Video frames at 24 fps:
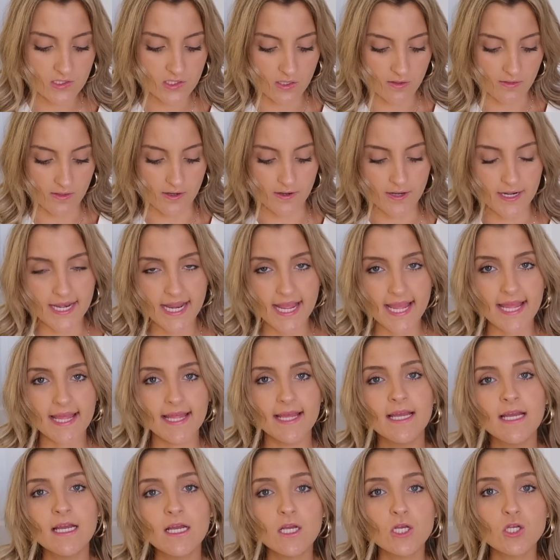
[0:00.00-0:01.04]
So they're knit,
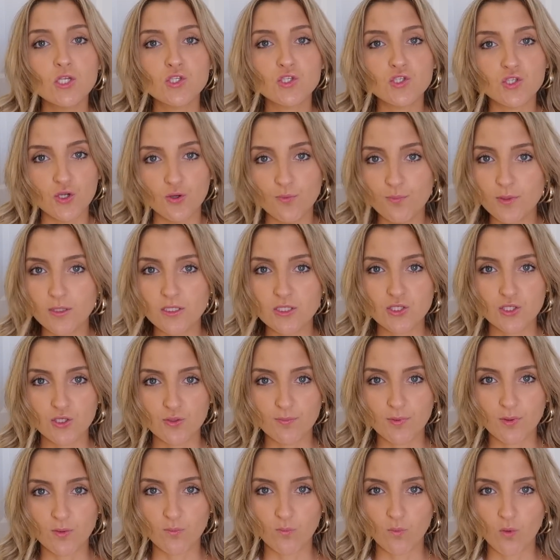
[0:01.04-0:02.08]
super,
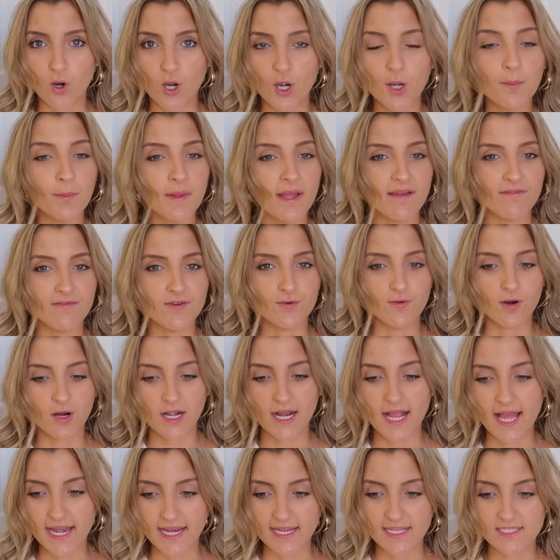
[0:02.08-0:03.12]
super warm. If you are
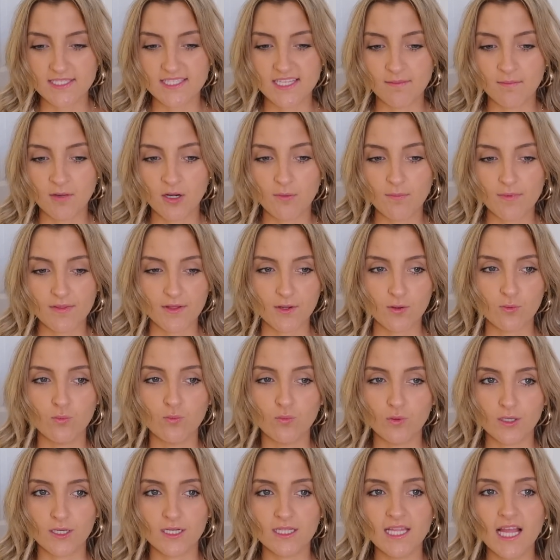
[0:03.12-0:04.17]
headed somewhere with a
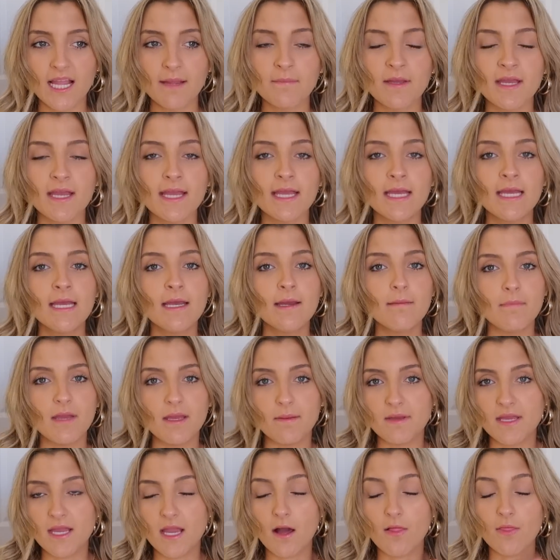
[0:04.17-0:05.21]
cooler climate,
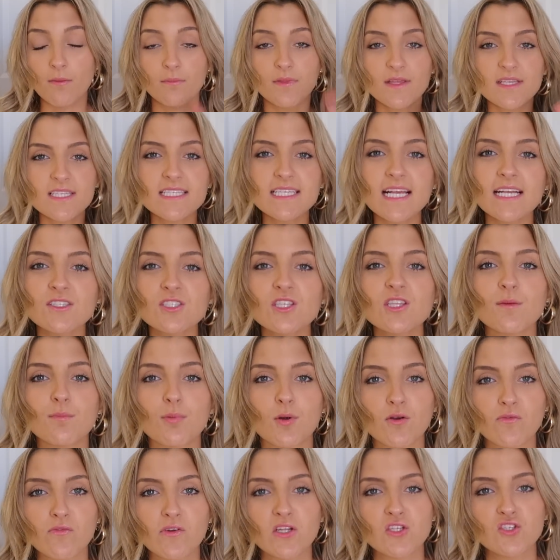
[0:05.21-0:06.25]
maybe this is actually the
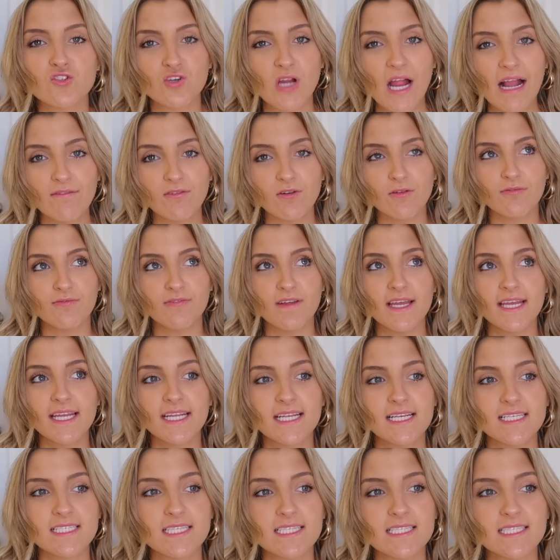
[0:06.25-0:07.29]
perfect travel fit
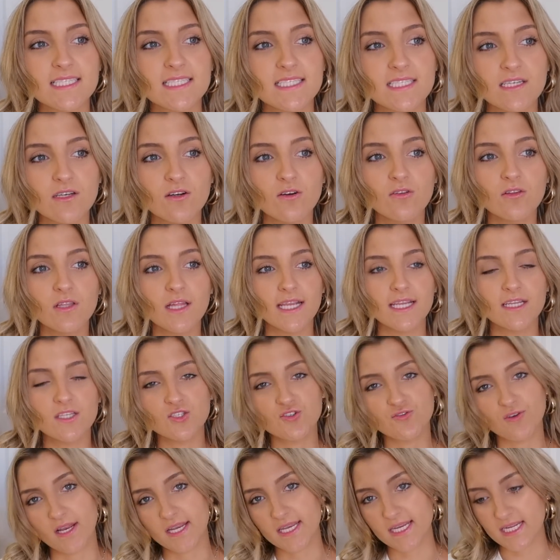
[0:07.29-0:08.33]
because it's still like
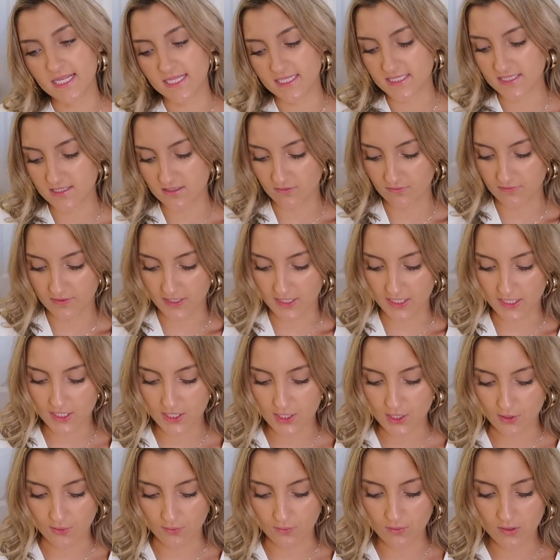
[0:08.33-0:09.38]
trendy. It's still very
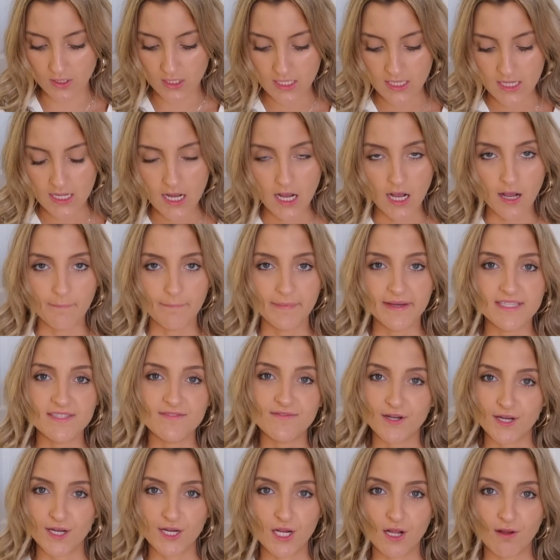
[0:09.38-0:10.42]
cute, but it's
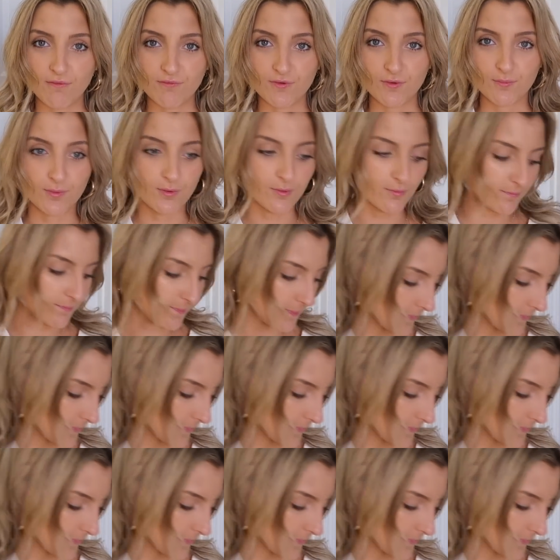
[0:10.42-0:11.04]
very comfortable.